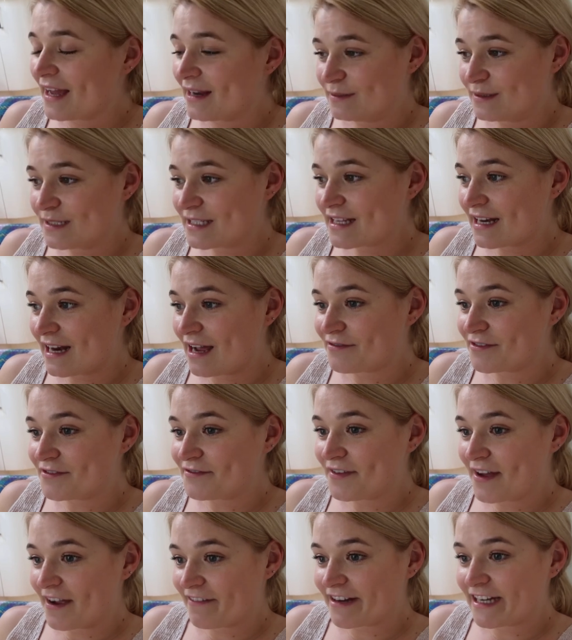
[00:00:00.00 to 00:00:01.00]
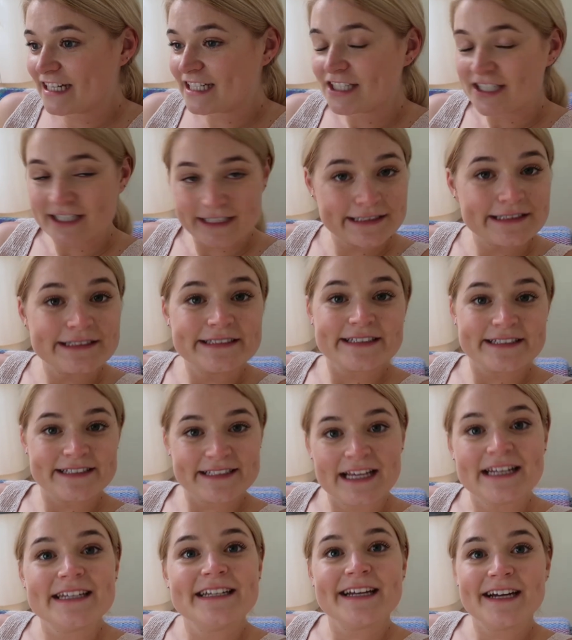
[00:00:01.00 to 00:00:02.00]
I'm just gonna have a very chilled
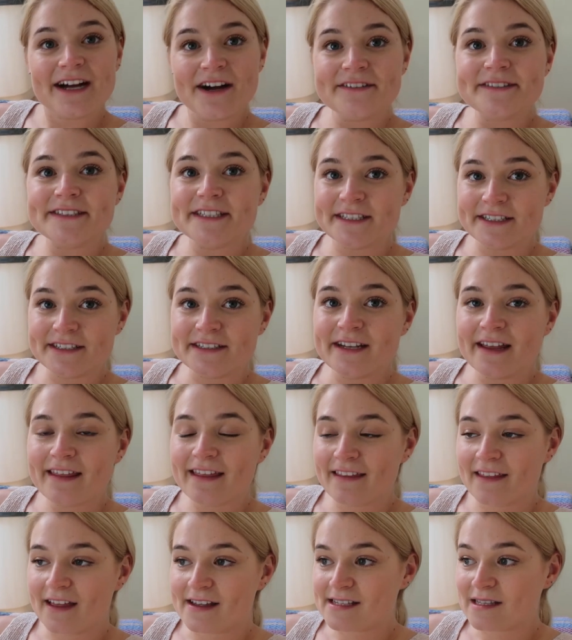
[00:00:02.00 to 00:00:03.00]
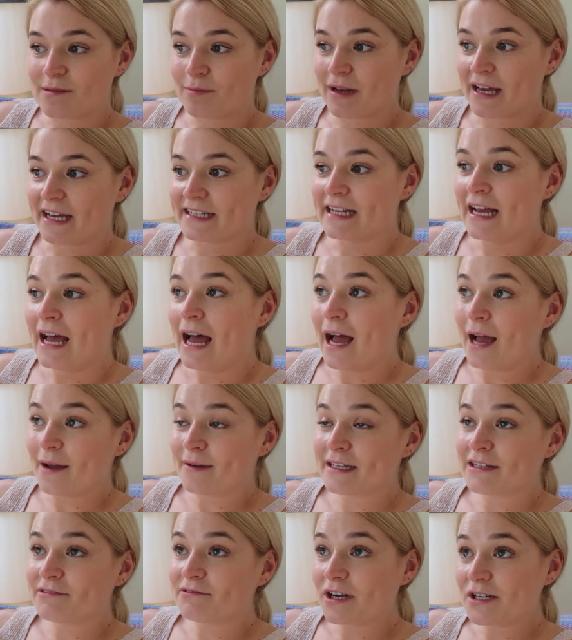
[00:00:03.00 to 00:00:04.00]
Sunday afternoon. I think that's the plan. I'm
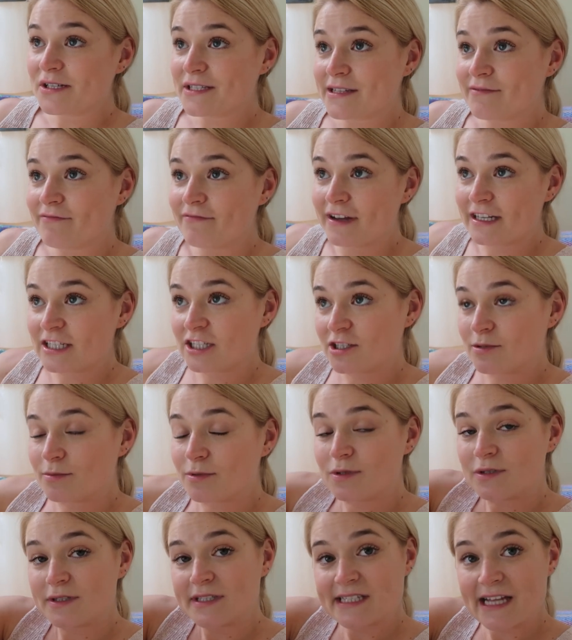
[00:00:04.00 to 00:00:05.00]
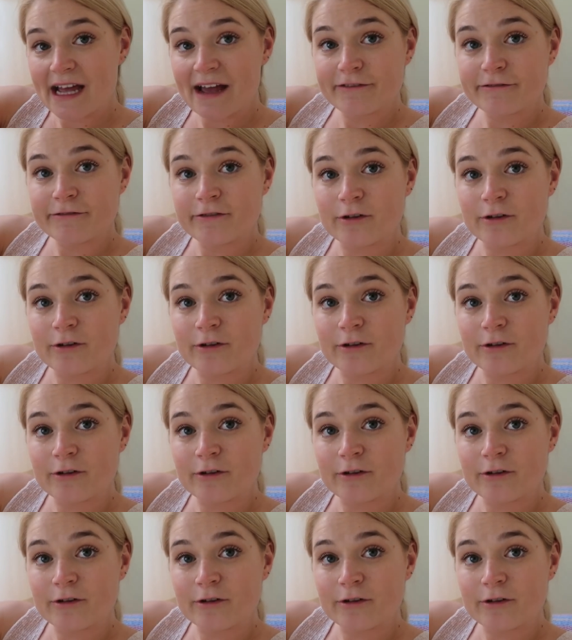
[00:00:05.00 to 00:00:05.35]
gonna roast some vegetables to have